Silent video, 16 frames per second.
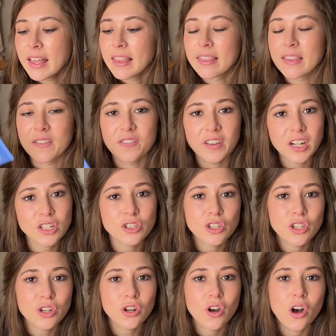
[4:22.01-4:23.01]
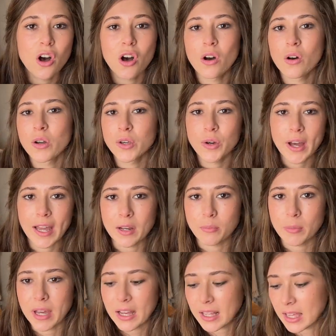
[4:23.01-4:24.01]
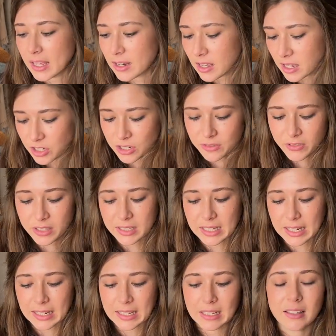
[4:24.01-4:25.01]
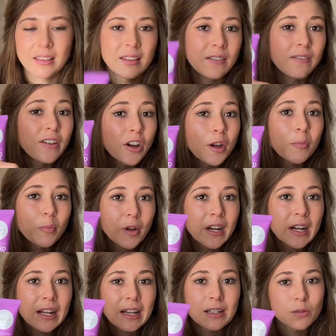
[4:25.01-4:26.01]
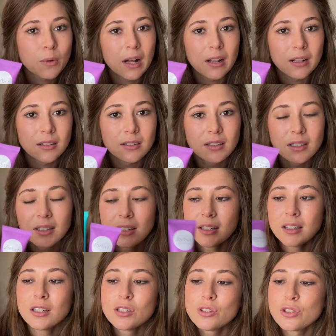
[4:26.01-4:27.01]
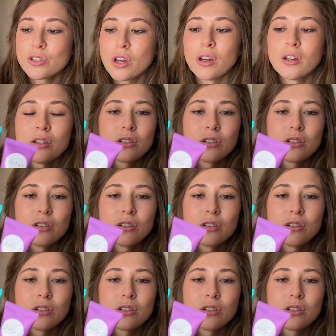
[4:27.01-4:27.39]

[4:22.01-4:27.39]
They fit into your car or your handbag, and I just felt like they're very pretty as well. So,